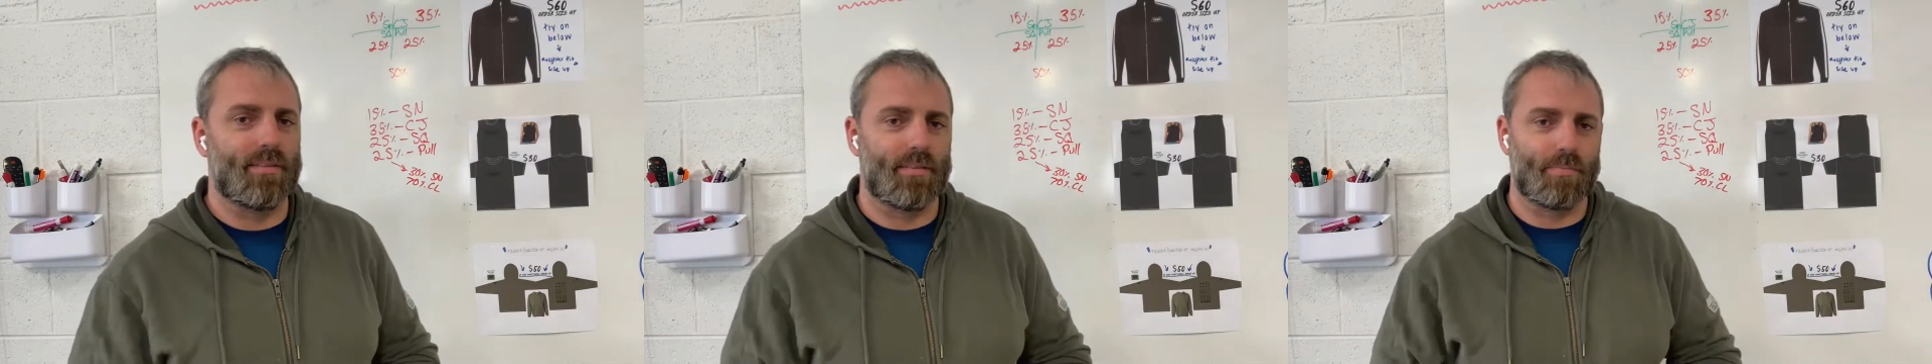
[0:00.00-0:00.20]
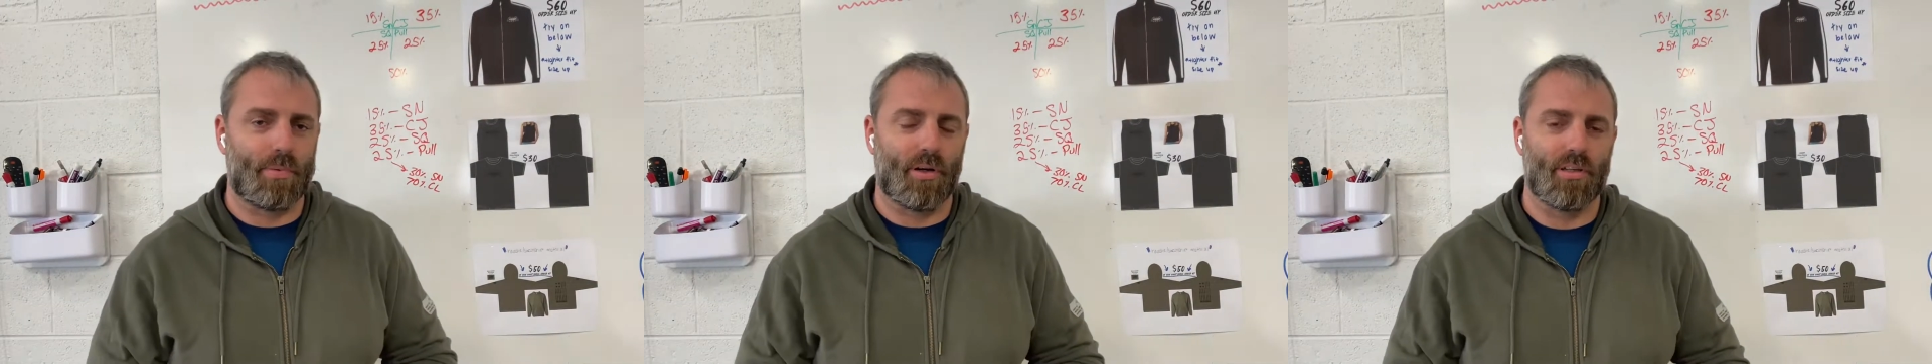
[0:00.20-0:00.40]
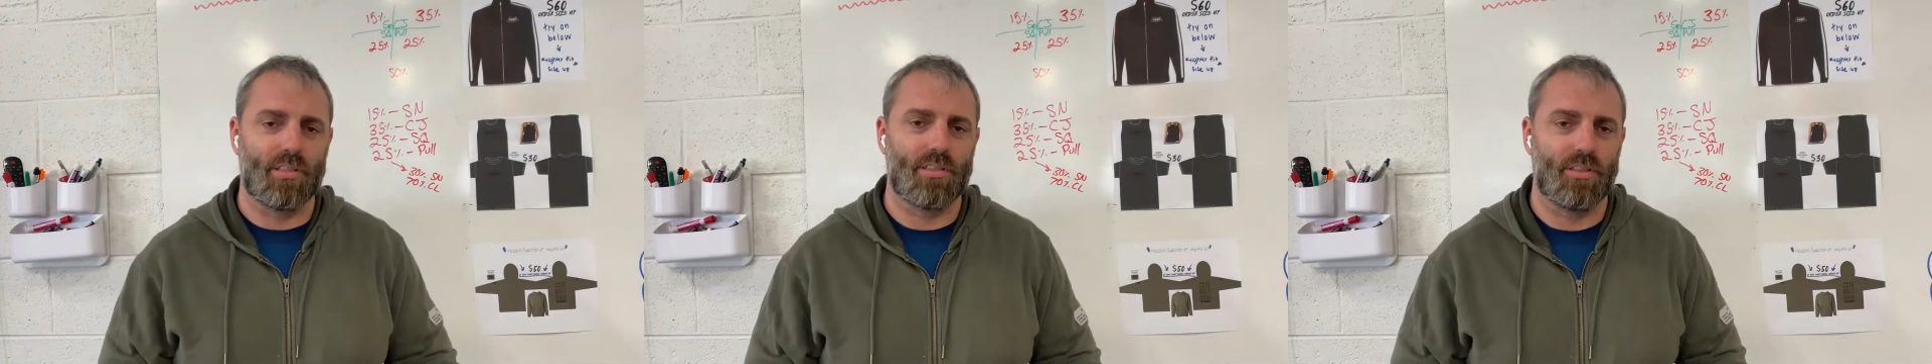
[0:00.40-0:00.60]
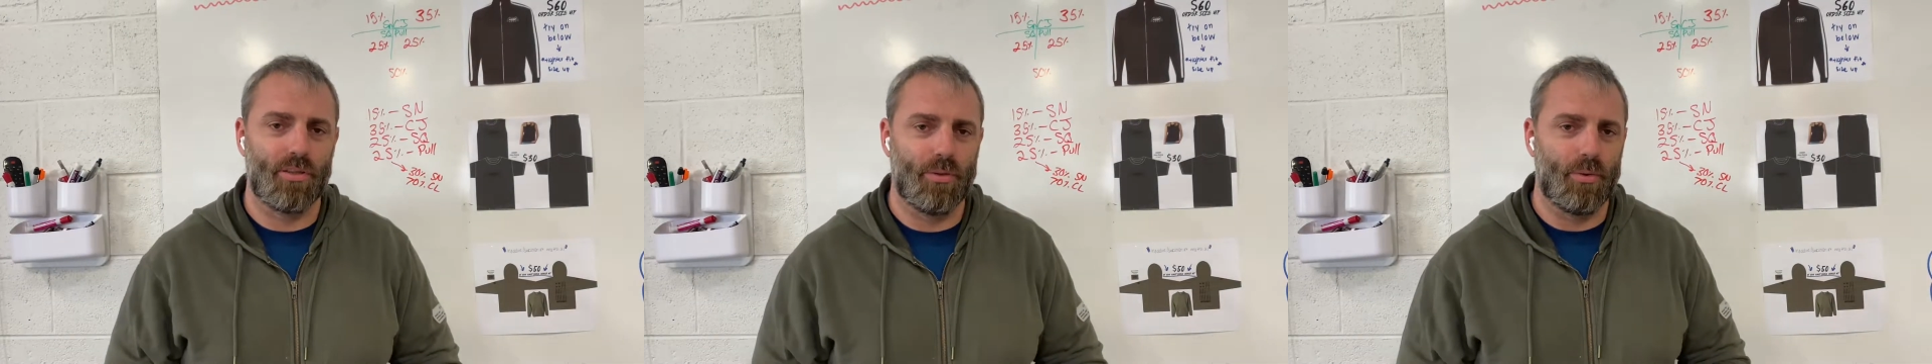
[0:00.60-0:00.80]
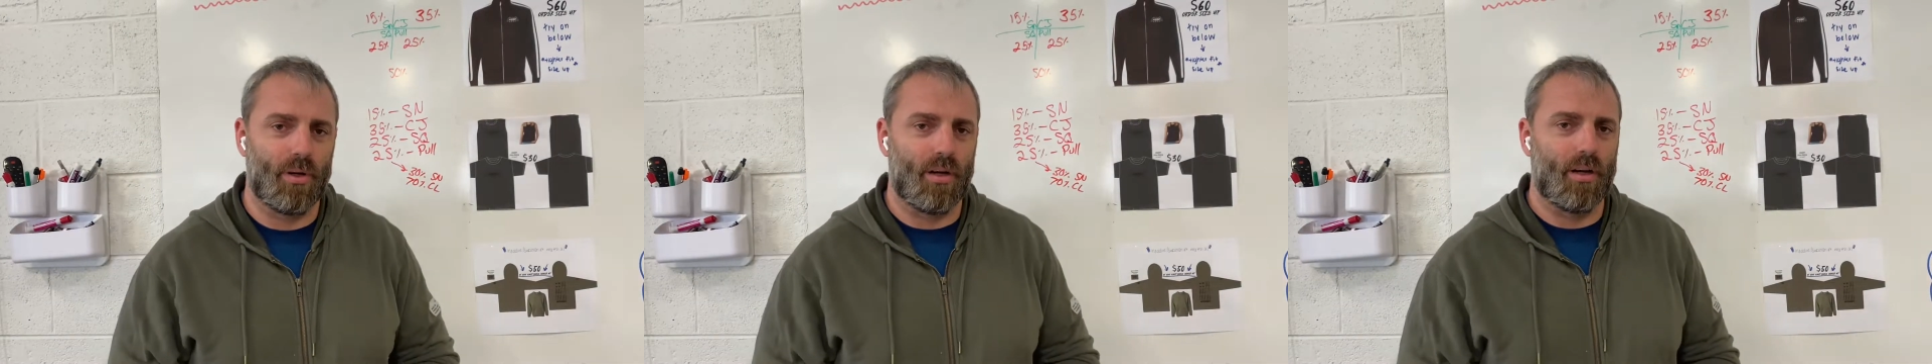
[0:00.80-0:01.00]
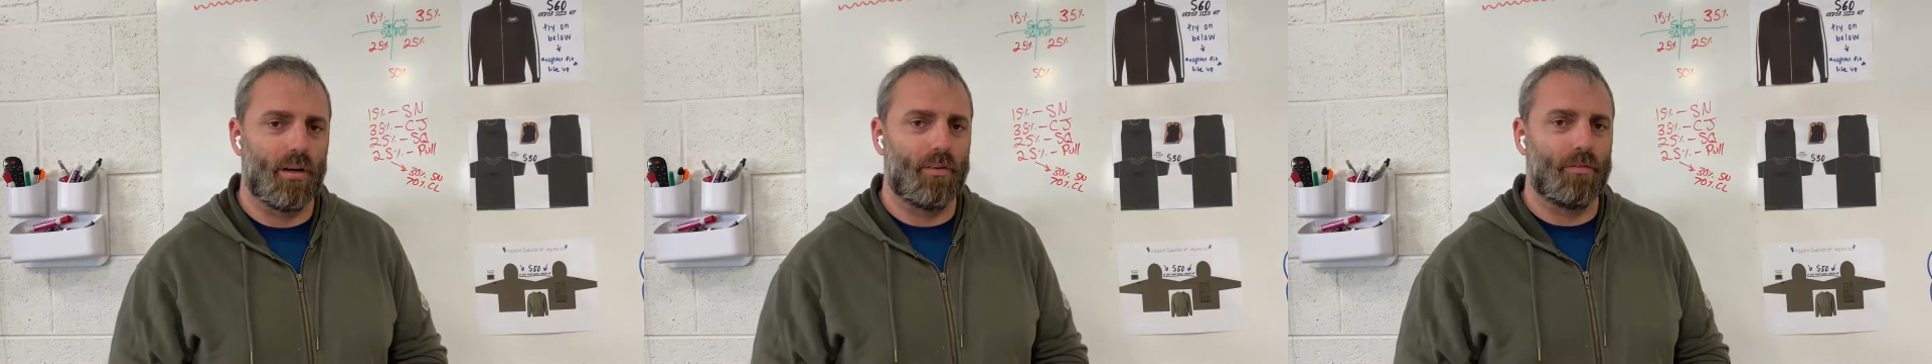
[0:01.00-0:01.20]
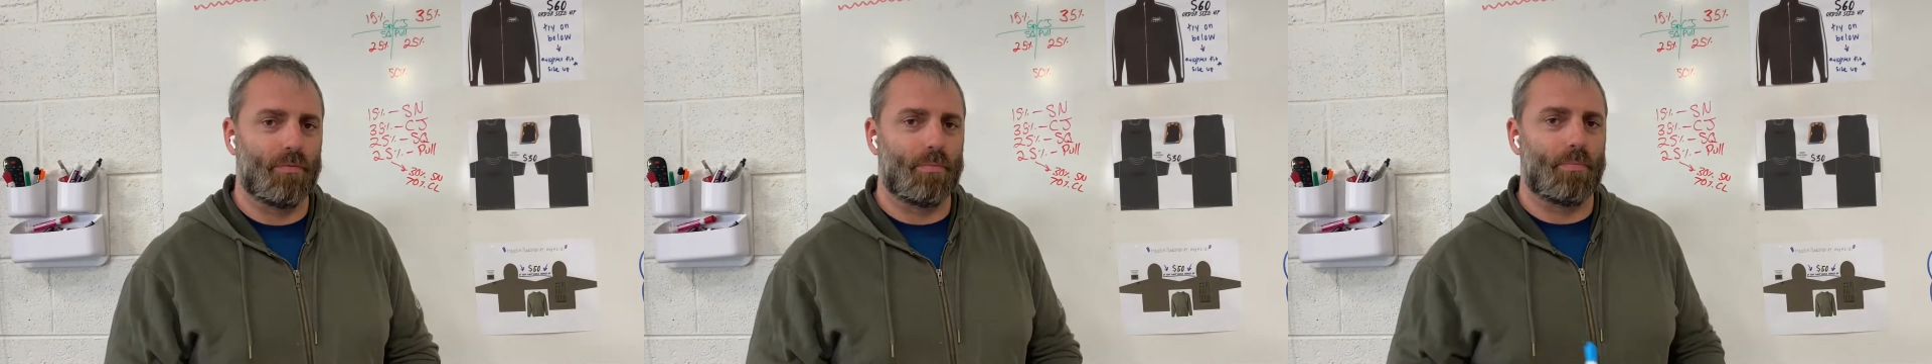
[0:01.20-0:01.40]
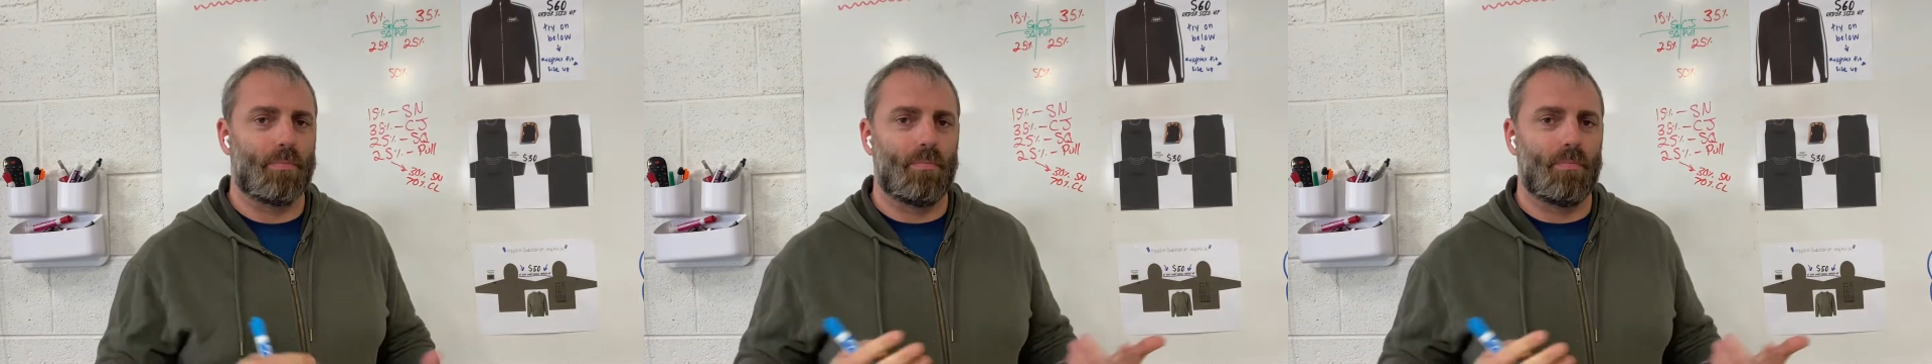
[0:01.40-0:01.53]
is part 2 of